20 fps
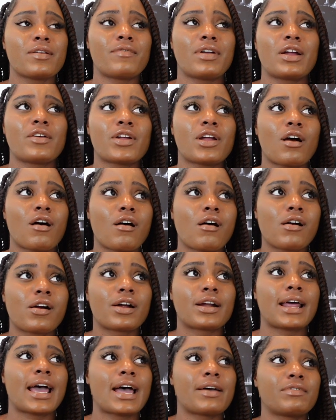very
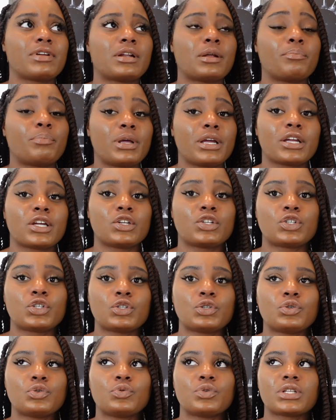hard having to pick and
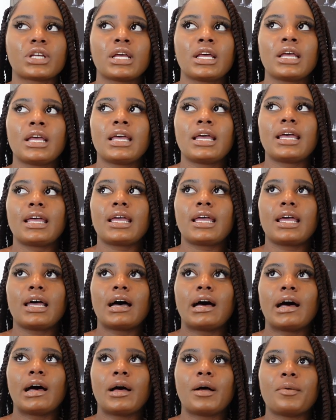choose
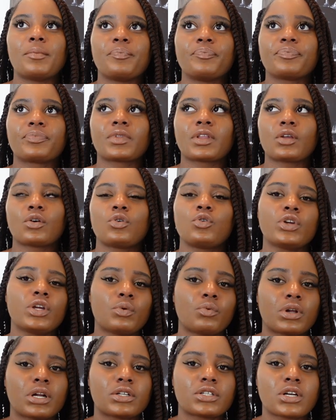who you
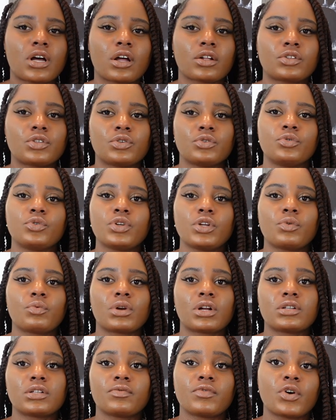wanna talk to, who you
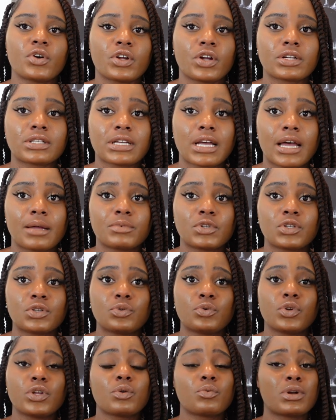wanna devote your time to,
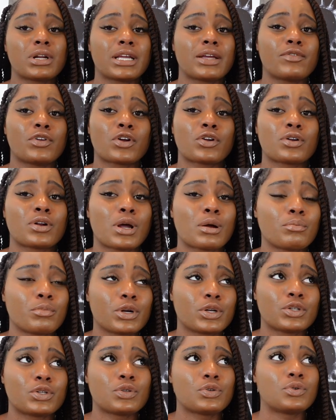who you wanna give your
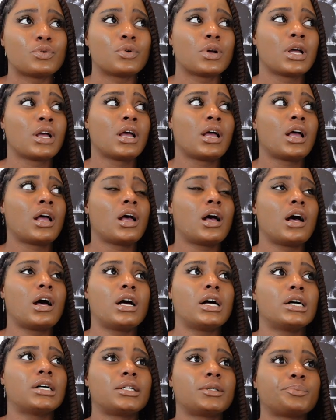number to,
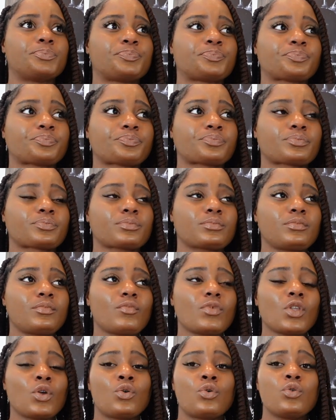
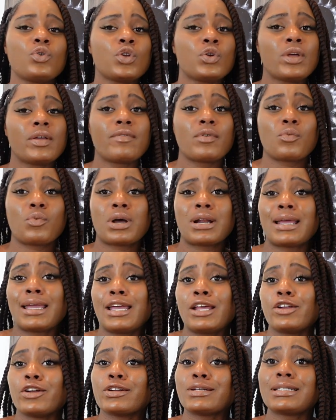who you even wanna
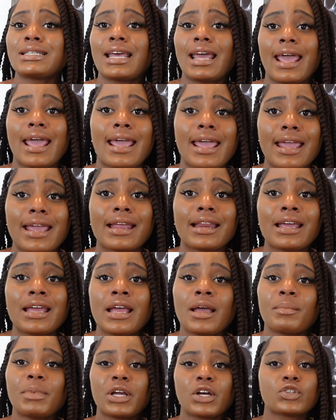entertain.
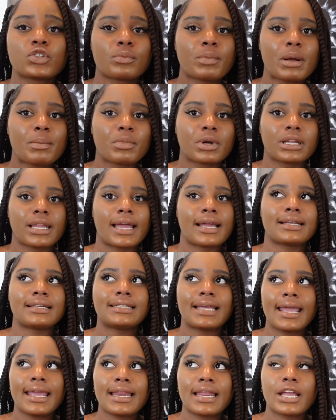Because remember, like,
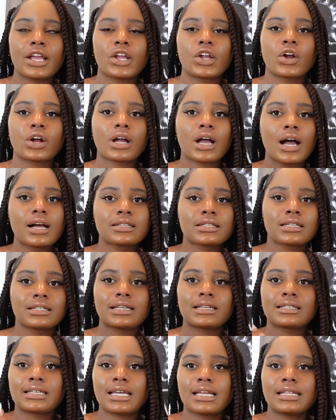dating, you're
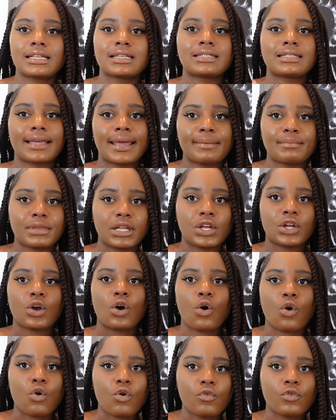constantly saying the same thing
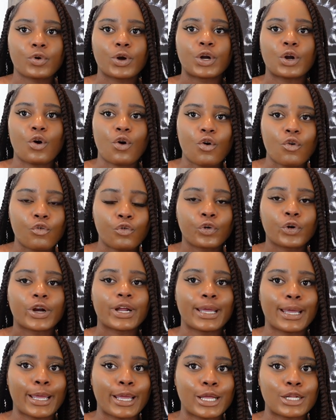over and over
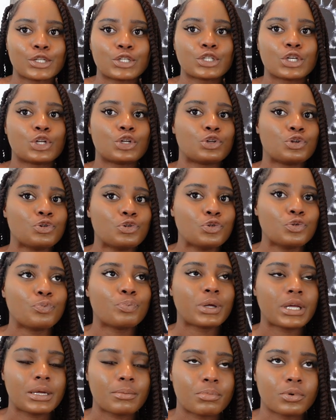again to new
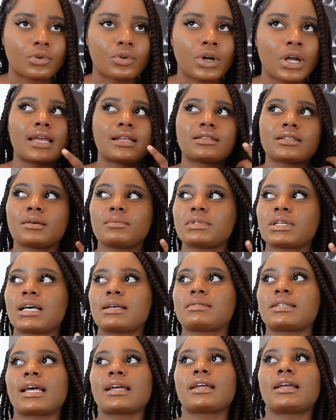people. And
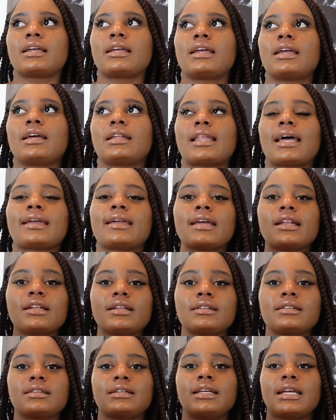sometimes that can get, like,
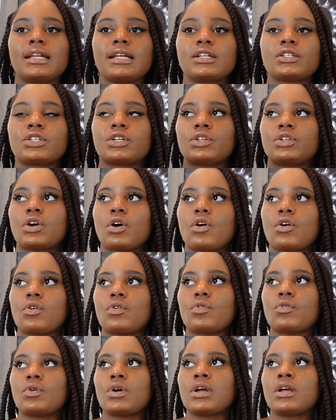getting to
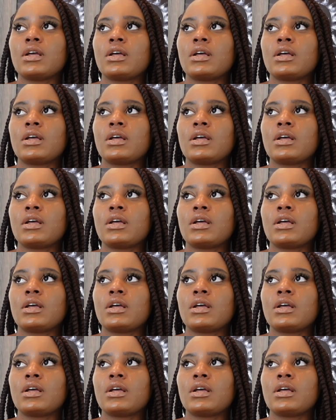know